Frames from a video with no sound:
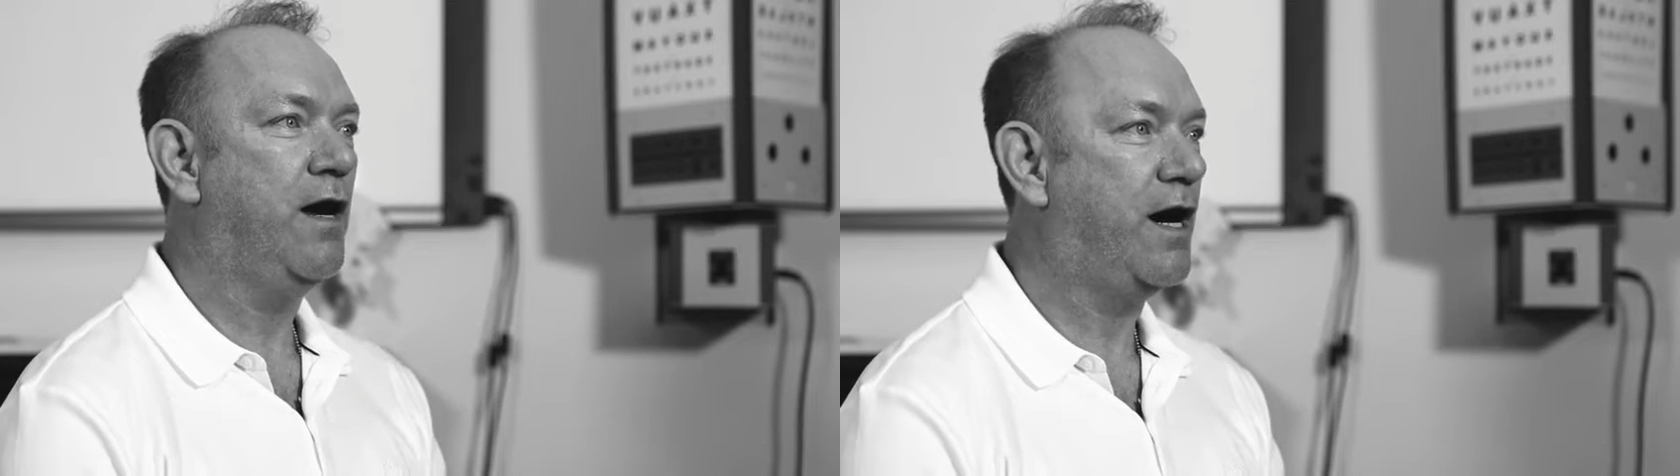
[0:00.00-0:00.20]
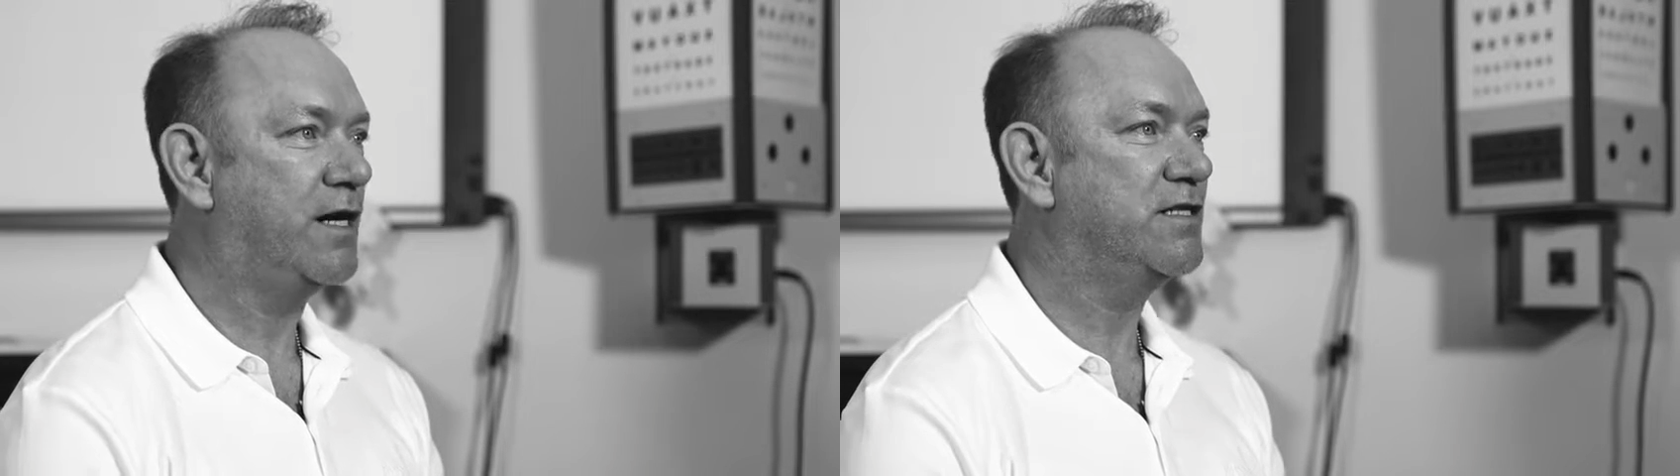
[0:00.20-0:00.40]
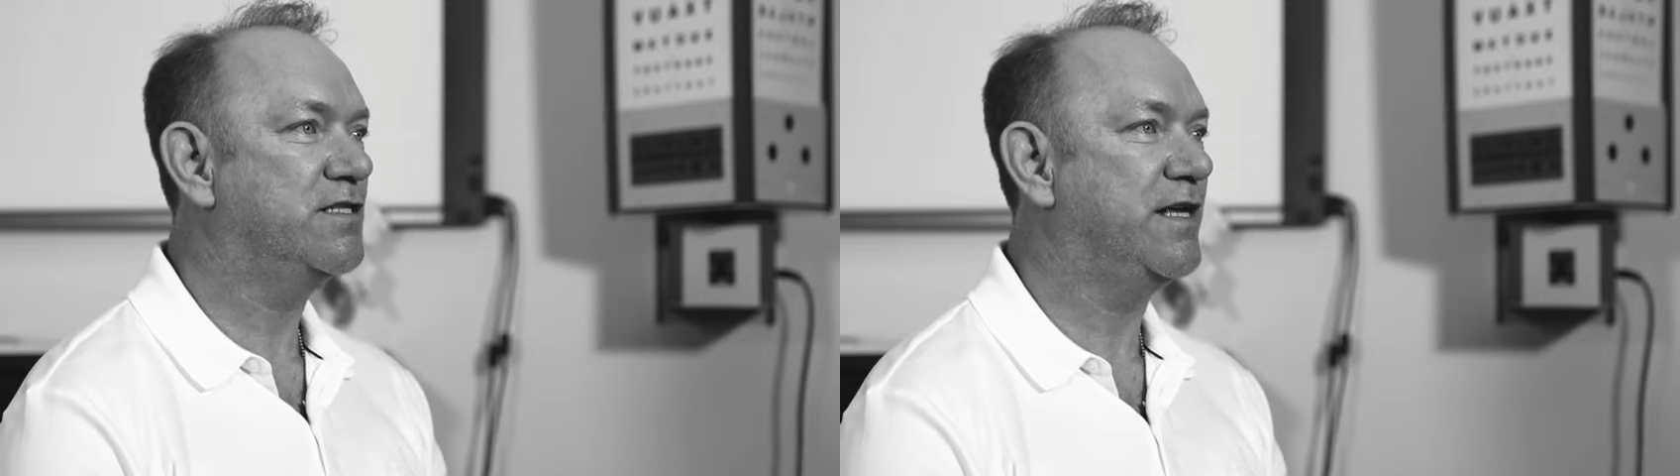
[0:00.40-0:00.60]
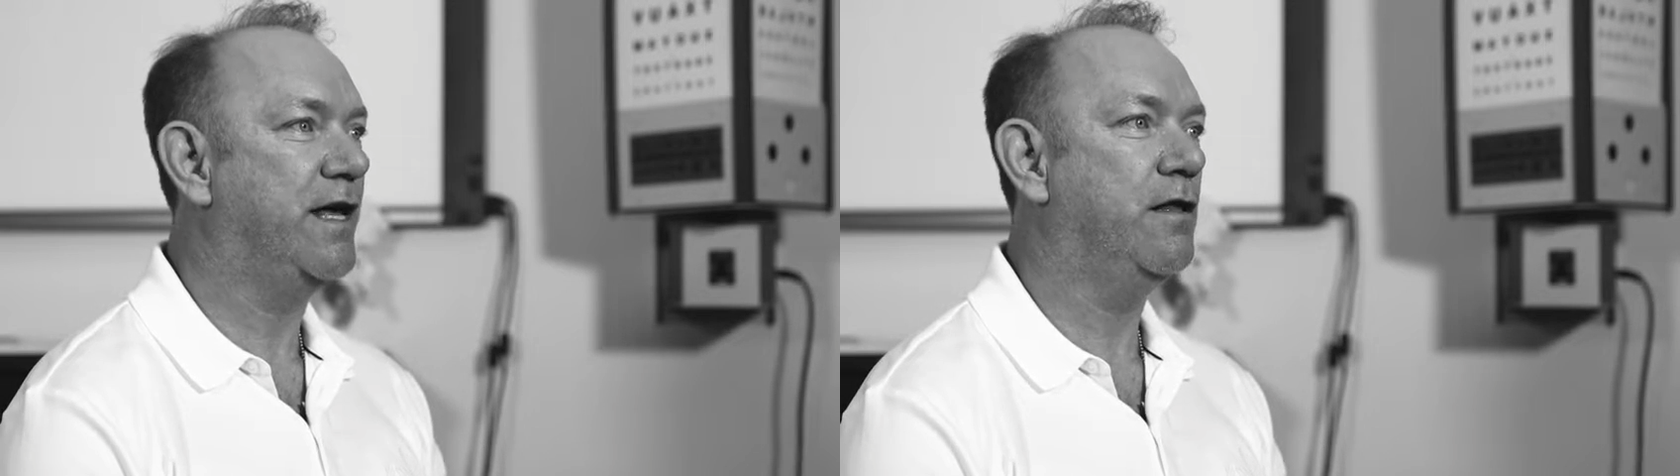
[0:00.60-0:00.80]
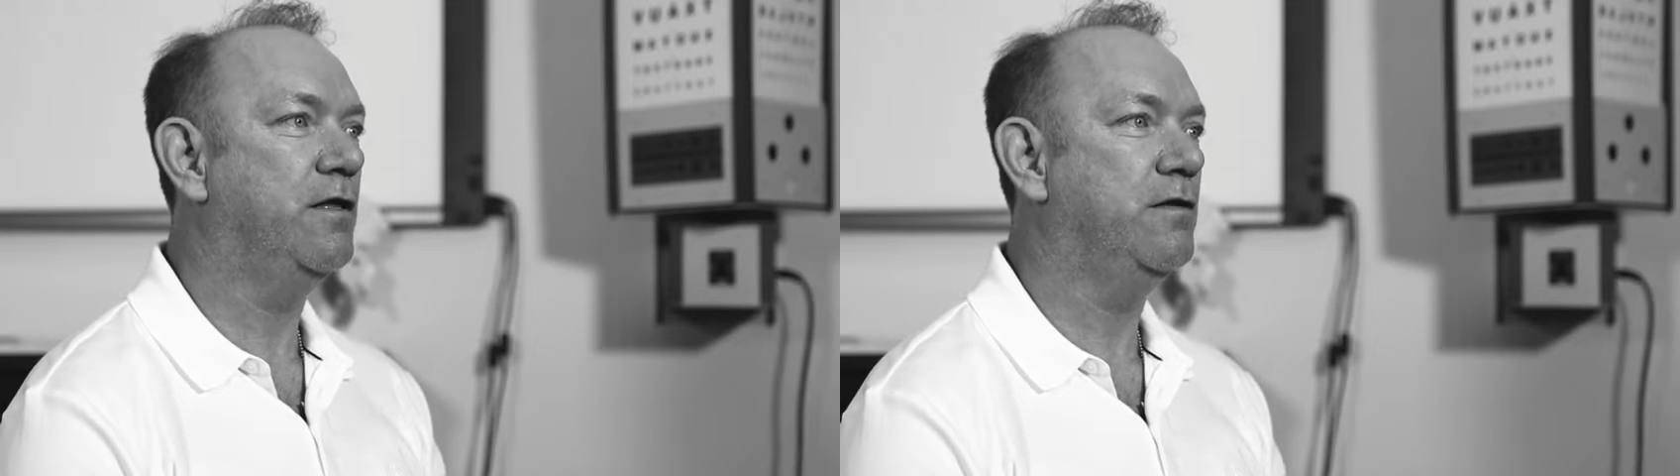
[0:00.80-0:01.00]
hard
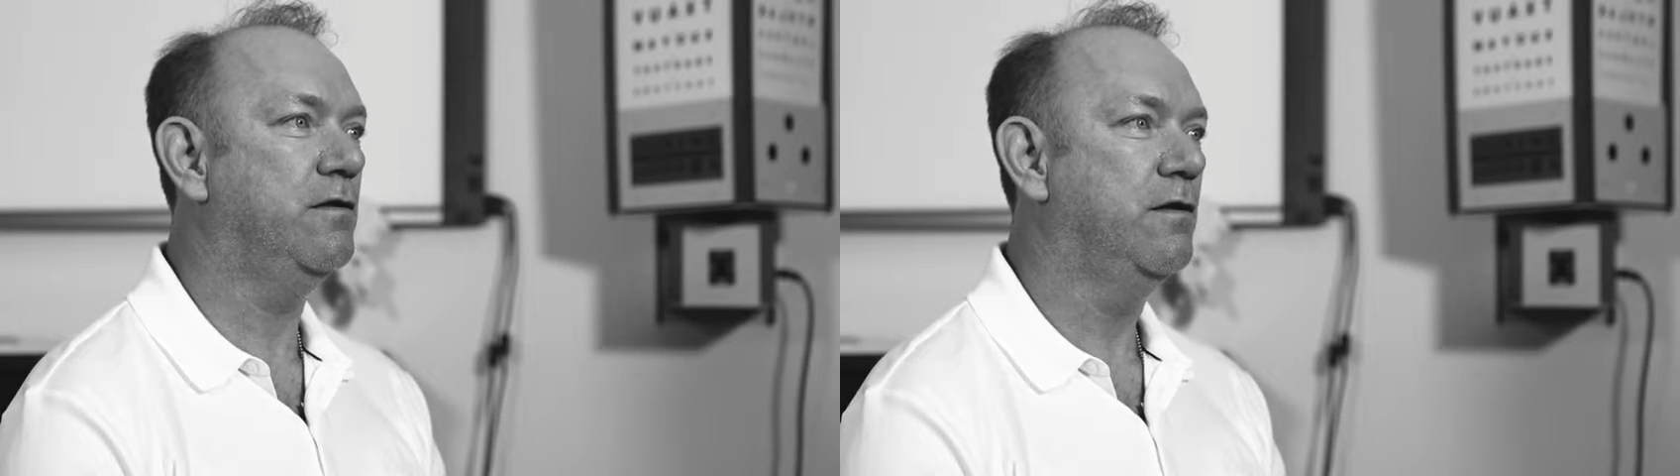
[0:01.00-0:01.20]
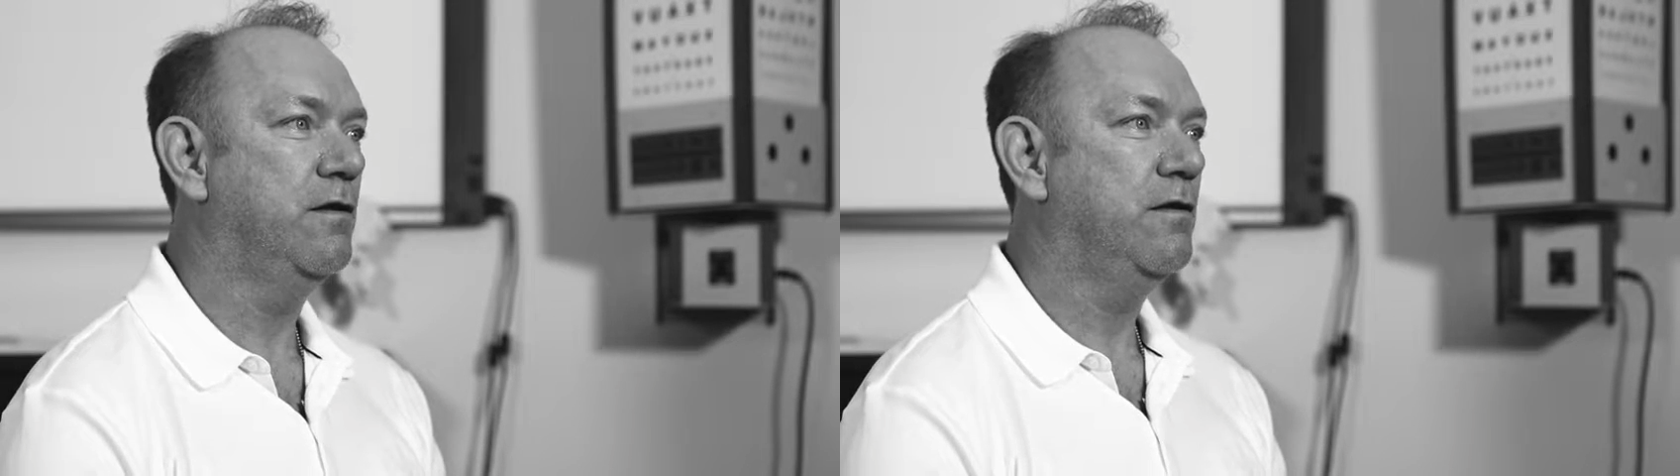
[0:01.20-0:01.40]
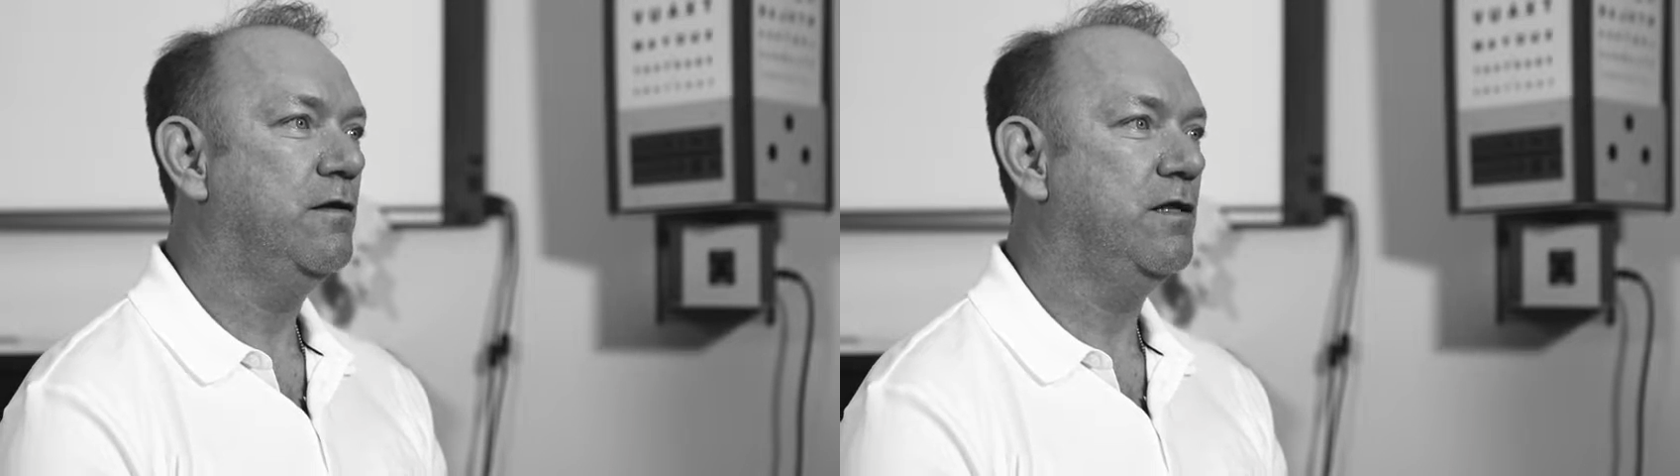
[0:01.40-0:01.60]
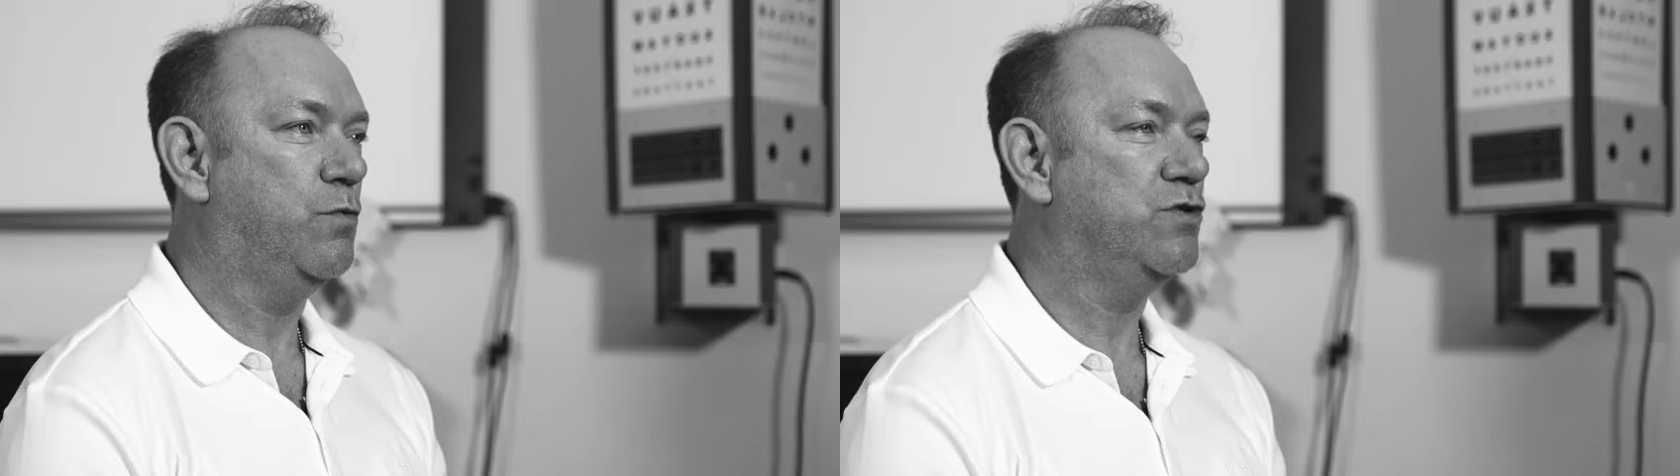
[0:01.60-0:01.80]
sell and there